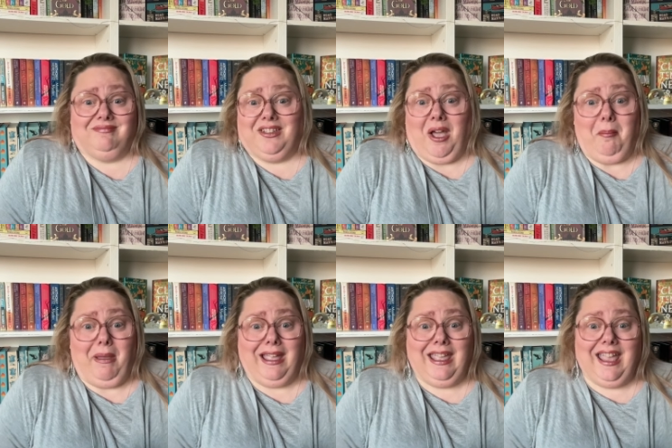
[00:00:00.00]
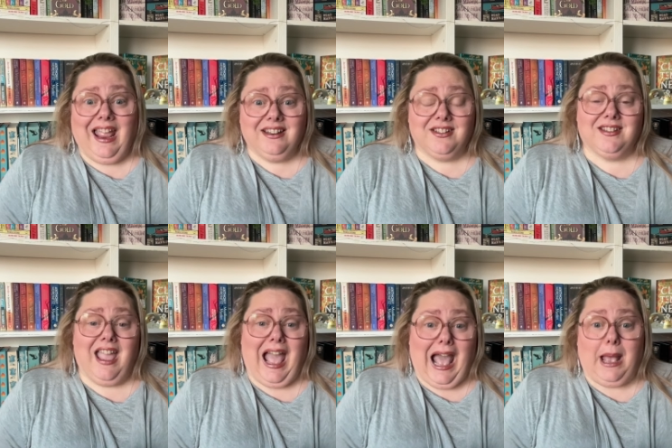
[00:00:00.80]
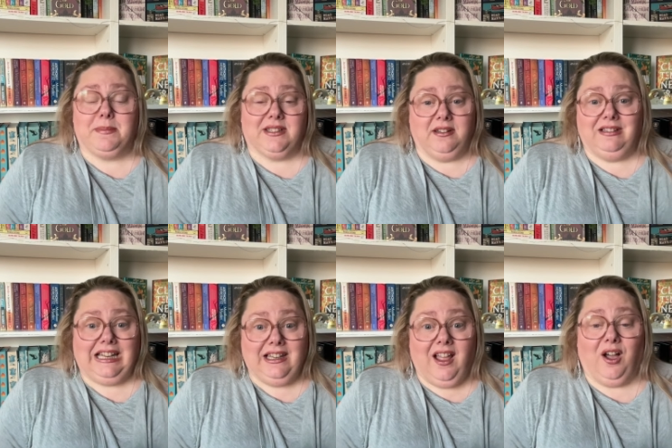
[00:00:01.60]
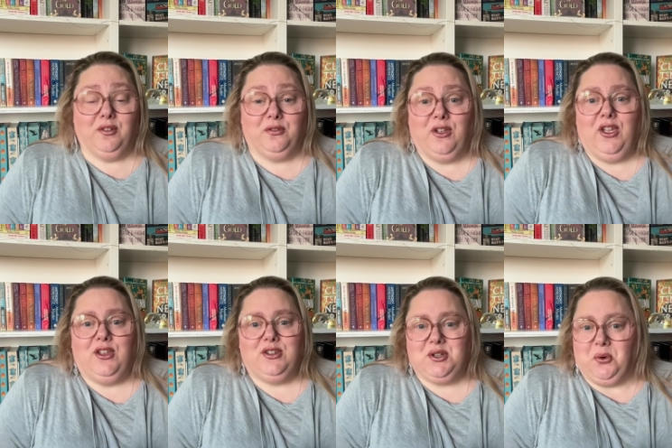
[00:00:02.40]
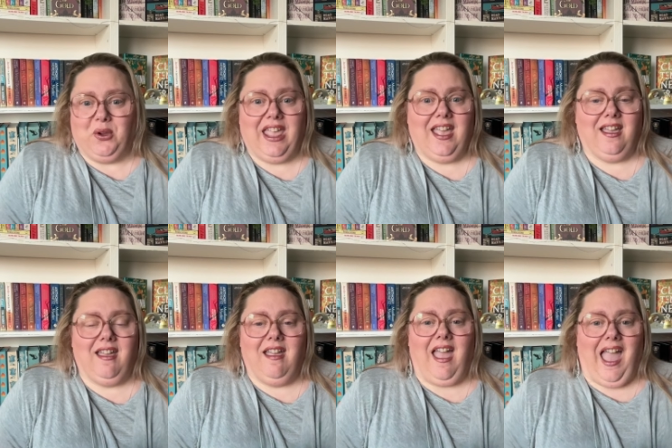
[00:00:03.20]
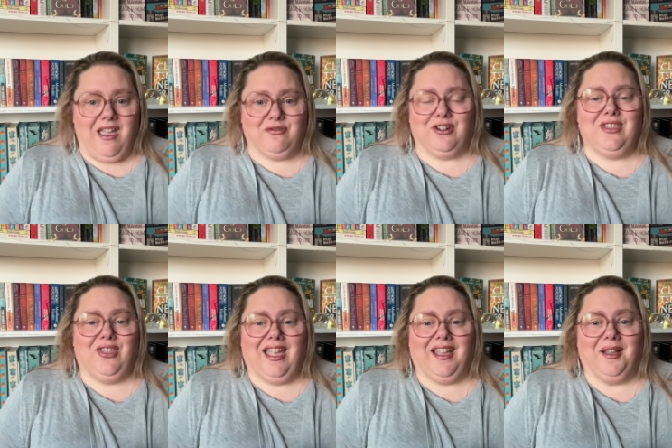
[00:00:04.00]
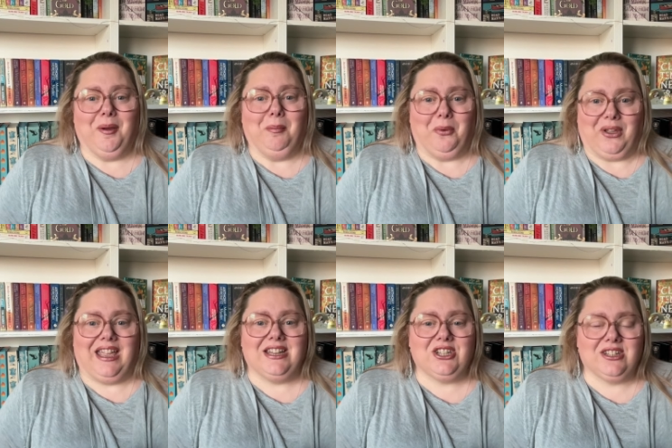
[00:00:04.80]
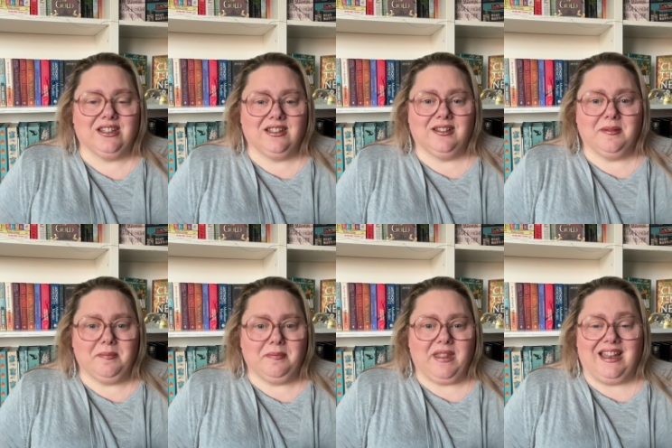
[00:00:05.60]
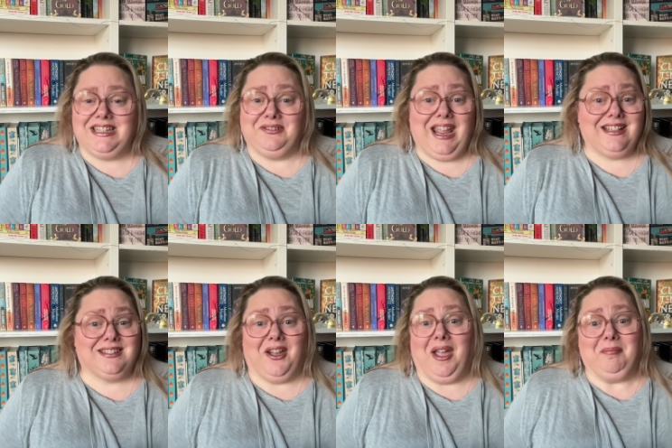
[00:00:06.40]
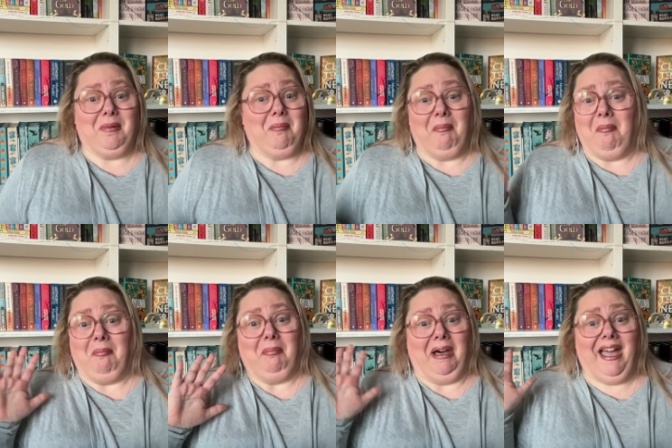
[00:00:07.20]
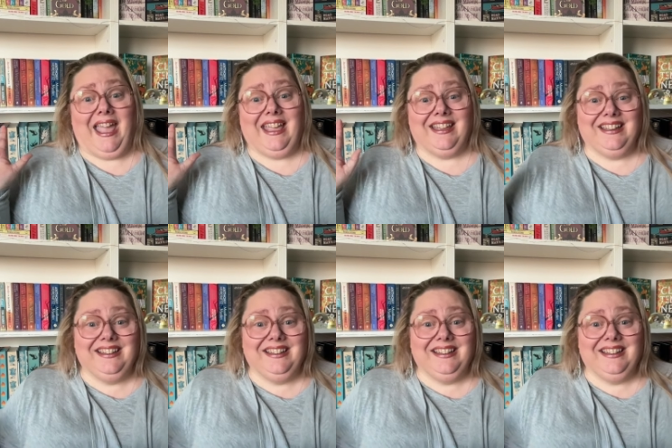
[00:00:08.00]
come back again because I absolutely love talking everything bookish. Until next time, bye.